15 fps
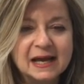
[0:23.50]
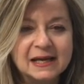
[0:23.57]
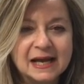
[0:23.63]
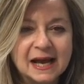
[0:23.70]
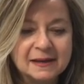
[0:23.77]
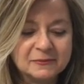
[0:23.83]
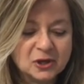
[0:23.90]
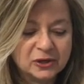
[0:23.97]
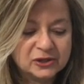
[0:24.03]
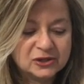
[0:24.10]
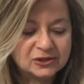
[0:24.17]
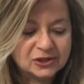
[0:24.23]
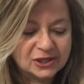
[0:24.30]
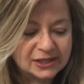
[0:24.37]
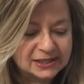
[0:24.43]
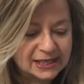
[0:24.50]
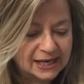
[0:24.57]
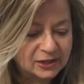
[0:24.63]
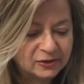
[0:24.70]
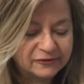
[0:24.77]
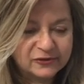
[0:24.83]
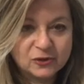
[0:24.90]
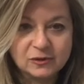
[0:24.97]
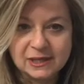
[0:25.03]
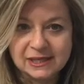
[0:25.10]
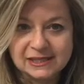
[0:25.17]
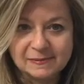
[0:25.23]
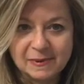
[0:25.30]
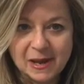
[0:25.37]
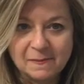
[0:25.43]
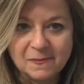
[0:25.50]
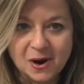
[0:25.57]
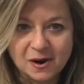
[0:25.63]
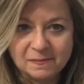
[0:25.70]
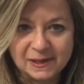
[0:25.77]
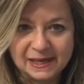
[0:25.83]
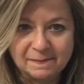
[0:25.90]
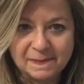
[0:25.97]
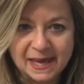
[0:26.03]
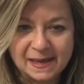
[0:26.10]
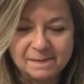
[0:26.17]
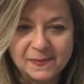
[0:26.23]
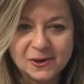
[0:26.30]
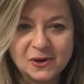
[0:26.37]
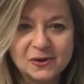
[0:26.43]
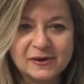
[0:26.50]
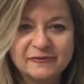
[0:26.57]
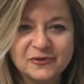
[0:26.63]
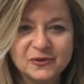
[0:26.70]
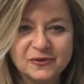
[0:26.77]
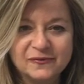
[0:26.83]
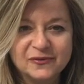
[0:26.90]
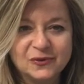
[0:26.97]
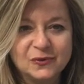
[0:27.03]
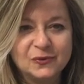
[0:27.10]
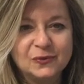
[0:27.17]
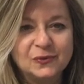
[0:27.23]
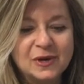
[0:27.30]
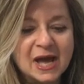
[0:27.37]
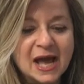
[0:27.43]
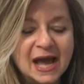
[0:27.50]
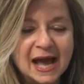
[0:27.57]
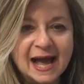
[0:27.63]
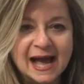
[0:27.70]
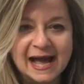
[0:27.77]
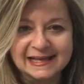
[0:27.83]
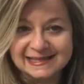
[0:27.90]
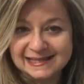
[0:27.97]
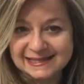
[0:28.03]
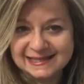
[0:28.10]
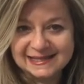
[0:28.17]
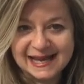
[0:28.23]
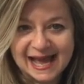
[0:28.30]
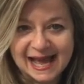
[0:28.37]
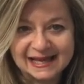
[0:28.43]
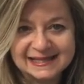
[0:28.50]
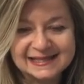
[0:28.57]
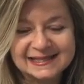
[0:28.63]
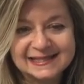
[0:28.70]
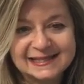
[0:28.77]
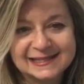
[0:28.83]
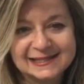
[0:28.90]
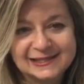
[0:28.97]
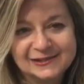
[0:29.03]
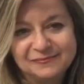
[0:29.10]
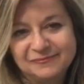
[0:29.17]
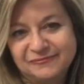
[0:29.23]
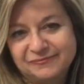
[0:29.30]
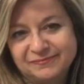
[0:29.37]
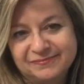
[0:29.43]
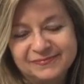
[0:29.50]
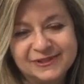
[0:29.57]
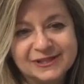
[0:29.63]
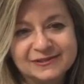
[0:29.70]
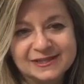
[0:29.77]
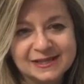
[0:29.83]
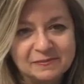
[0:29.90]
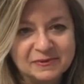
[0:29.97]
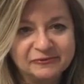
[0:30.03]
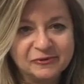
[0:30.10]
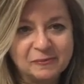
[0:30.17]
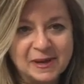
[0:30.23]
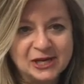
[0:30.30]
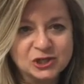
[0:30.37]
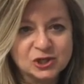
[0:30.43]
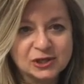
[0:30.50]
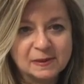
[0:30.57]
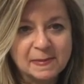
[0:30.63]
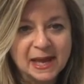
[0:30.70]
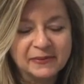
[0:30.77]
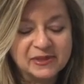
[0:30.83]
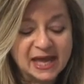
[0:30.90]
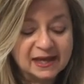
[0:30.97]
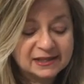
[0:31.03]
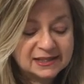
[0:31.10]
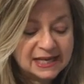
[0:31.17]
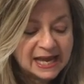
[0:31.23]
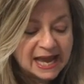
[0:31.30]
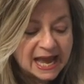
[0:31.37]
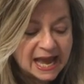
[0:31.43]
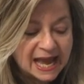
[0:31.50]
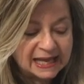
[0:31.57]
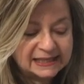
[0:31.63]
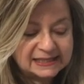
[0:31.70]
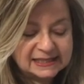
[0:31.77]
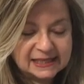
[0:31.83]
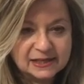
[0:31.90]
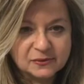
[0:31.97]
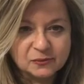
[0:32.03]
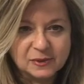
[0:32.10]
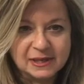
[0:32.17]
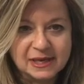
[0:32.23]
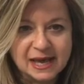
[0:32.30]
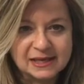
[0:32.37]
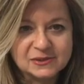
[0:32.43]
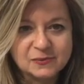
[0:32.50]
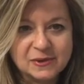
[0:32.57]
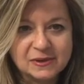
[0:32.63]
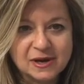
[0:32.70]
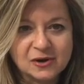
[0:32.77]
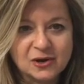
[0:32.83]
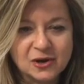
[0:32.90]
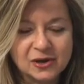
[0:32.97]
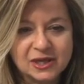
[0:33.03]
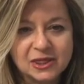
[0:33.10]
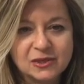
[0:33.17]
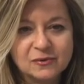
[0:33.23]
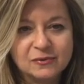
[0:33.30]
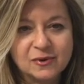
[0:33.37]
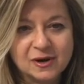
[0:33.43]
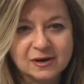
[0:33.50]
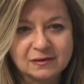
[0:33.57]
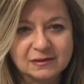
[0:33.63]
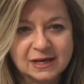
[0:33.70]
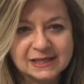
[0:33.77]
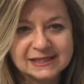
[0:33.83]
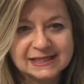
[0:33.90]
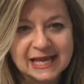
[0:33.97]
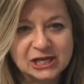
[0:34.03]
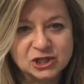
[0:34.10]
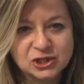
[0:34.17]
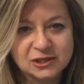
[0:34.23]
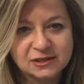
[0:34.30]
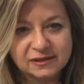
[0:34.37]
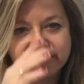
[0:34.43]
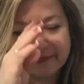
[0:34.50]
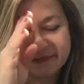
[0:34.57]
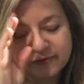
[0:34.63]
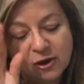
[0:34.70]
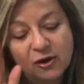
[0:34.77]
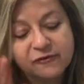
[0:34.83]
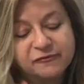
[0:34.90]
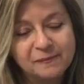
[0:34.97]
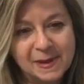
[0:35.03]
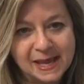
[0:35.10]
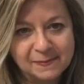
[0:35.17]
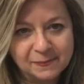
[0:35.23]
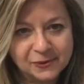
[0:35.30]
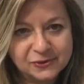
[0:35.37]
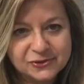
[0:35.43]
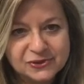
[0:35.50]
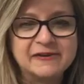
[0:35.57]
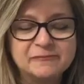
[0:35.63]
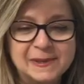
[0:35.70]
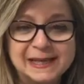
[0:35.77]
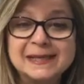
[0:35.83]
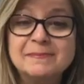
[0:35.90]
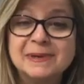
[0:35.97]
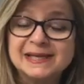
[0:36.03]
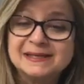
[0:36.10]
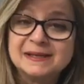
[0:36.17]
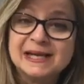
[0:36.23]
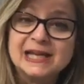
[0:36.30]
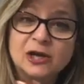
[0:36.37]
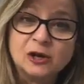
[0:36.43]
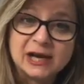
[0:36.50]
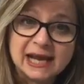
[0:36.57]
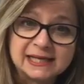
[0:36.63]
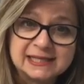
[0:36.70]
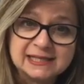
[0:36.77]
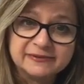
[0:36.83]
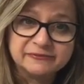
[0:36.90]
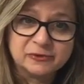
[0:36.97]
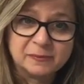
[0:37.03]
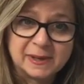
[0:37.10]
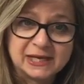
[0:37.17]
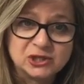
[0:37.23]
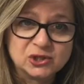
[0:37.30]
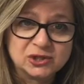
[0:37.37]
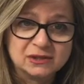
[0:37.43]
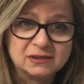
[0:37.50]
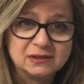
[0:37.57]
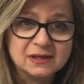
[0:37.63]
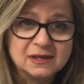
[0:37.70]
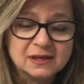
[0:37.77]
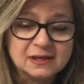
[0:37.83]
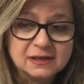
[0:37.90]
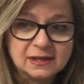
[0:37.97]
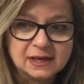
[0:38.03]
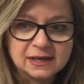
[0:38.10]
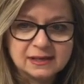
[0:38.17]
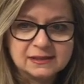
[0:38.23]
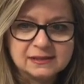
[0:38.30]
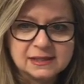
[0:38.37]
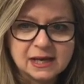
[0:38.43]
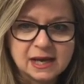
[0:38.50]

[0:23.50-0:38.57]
I'm going to tell you a few things about marbling paper. A few of you asked to some information about that, and as we are going through our session of papers, I've basically collected information, and